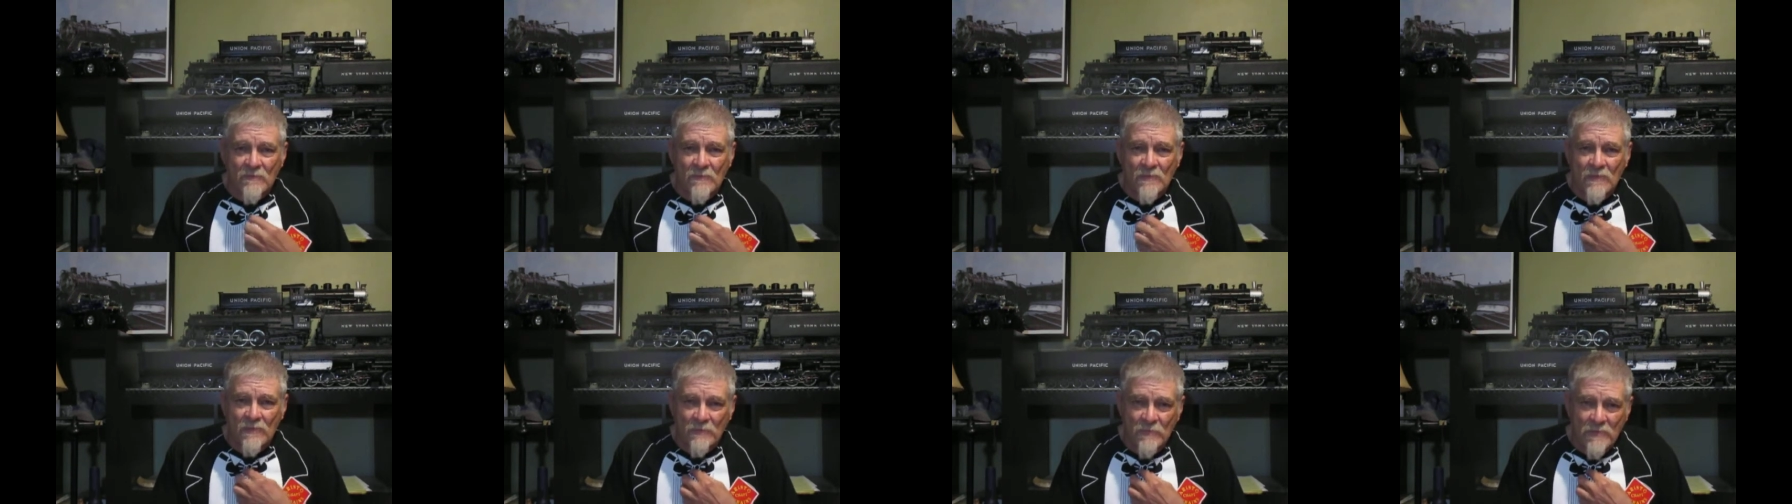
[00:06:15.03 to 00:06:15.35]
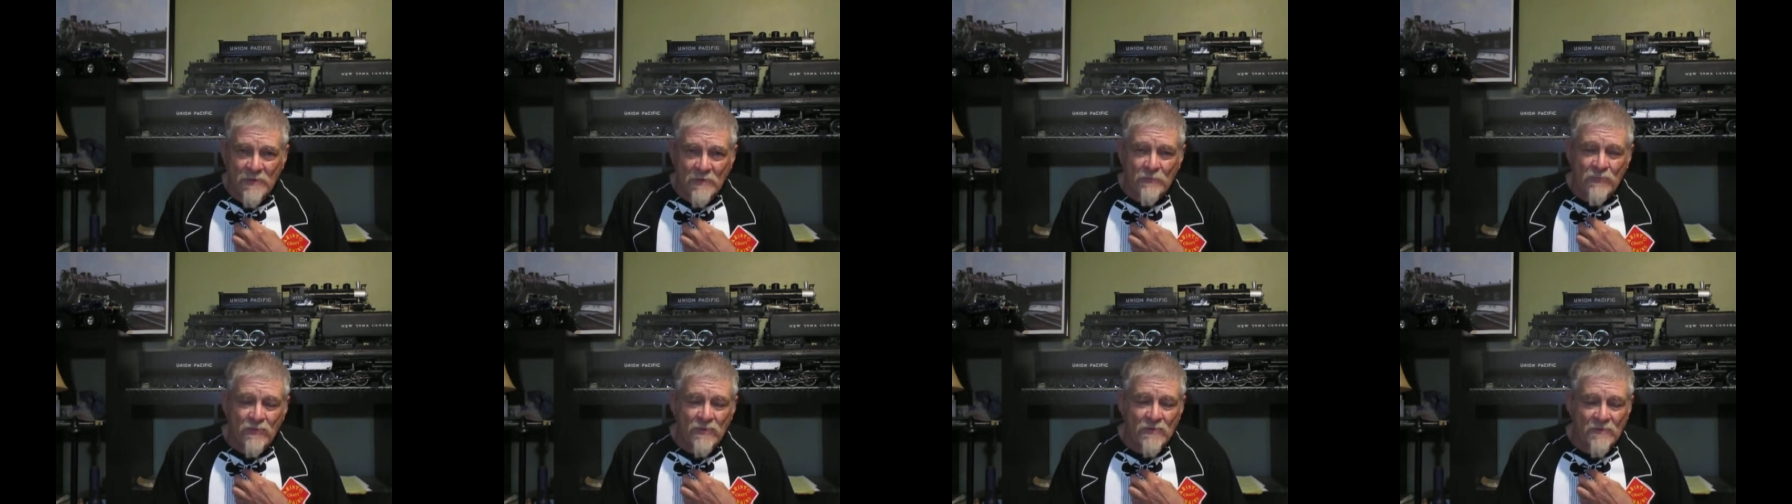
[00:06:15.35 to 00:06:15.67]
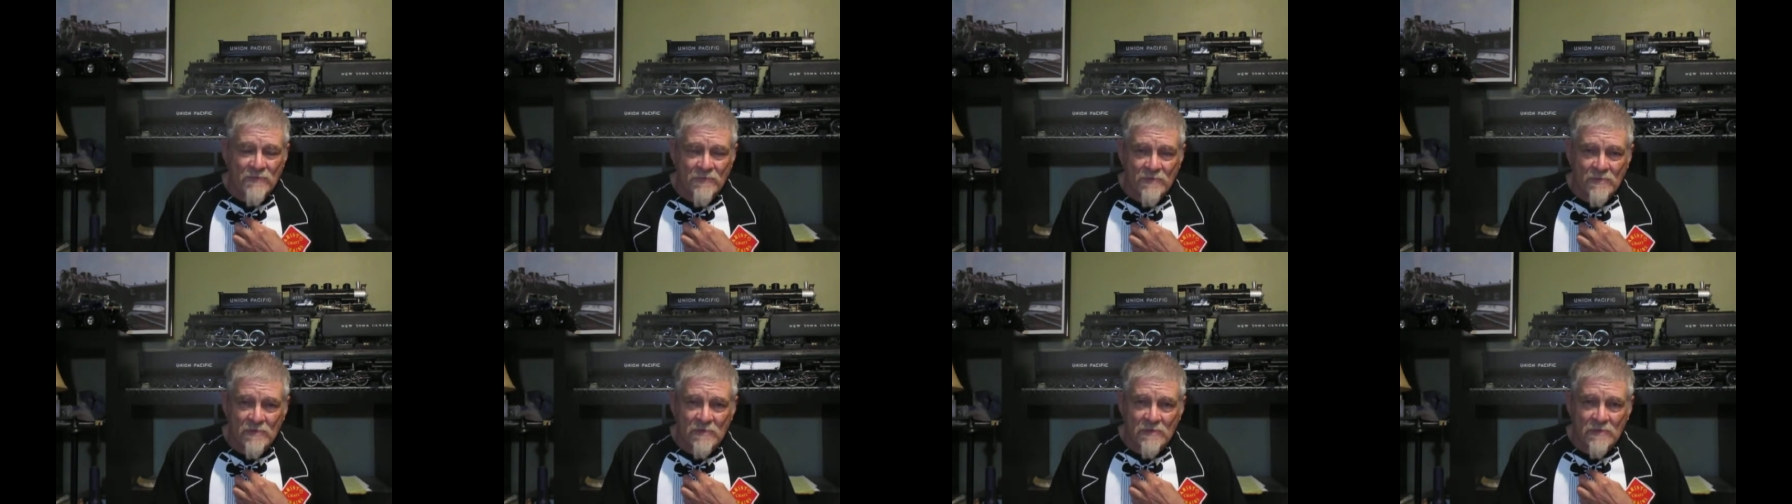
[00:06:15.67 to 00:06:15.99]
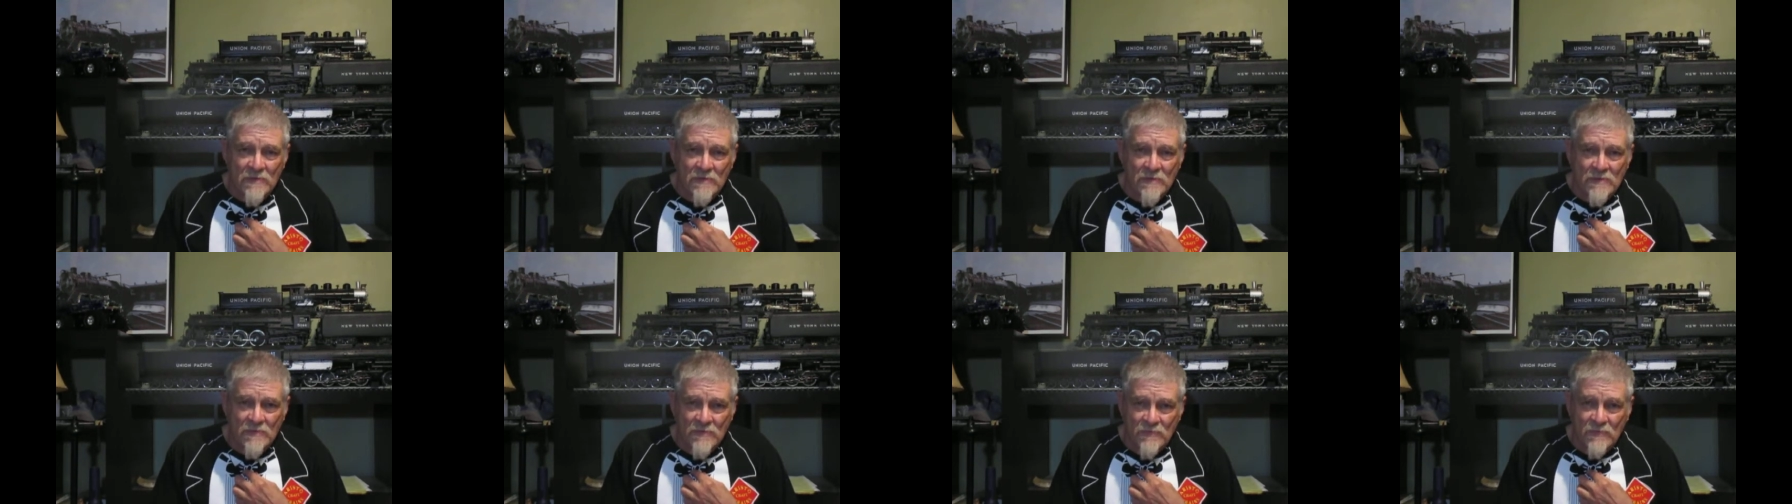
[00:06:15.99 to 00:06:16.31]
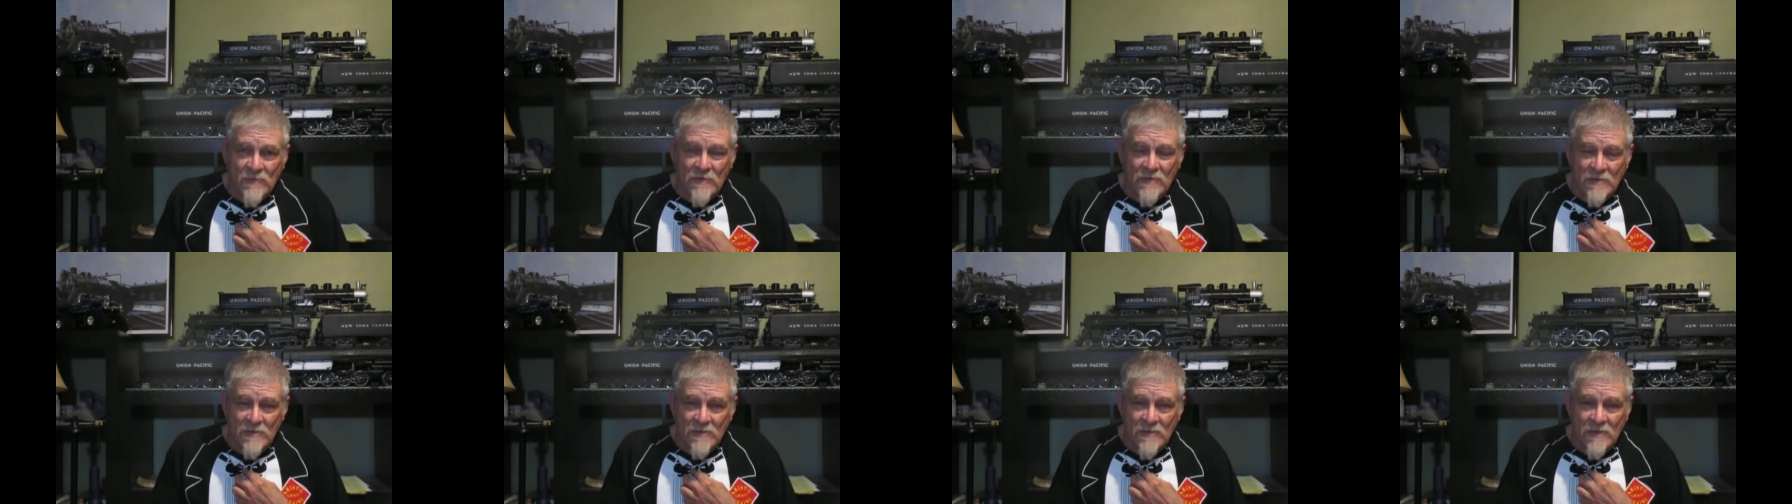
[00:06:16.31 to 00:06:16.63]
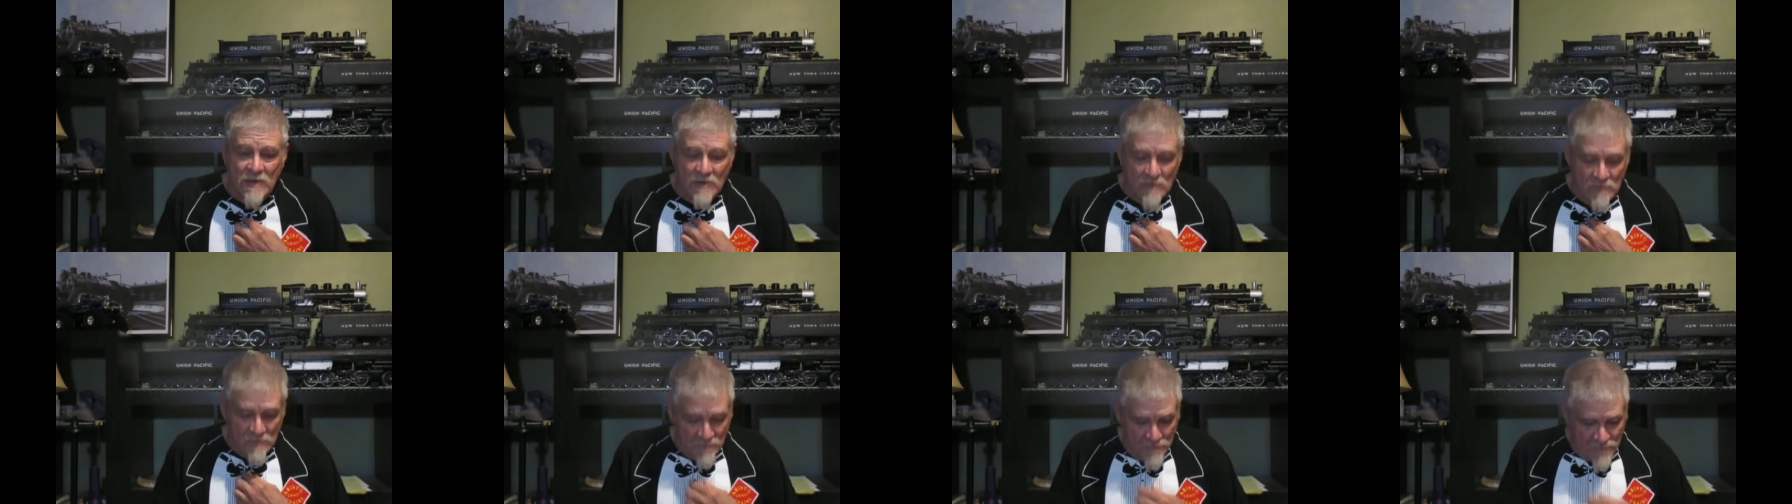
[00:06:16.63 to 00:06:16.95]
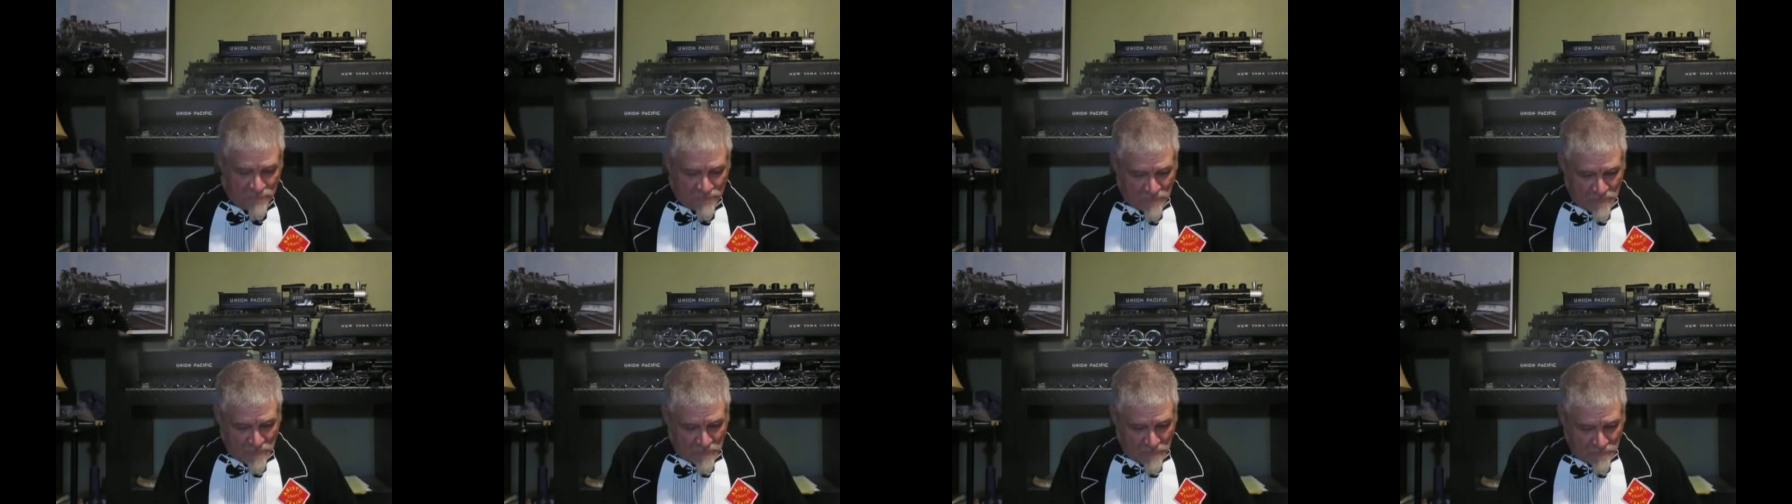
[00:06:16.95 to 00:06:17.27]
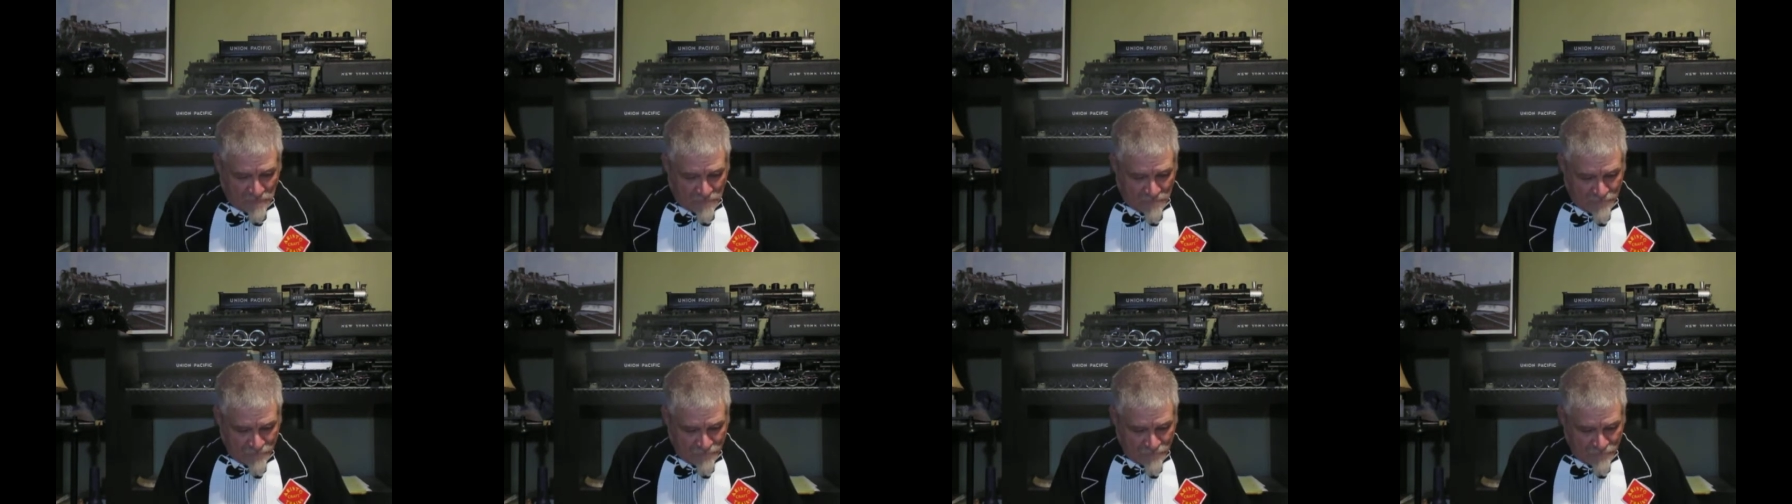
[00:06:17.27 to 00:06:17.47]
with me personally, is what Caleb said.